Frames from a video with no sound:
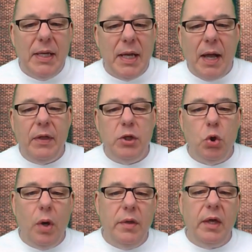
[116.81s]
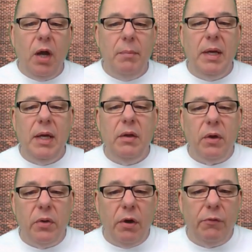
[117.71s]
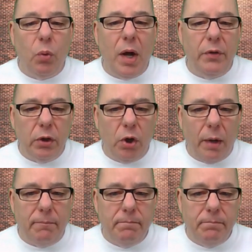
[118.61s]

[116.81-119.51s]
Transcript: And they join, they come in, they're there for a while and they're gone.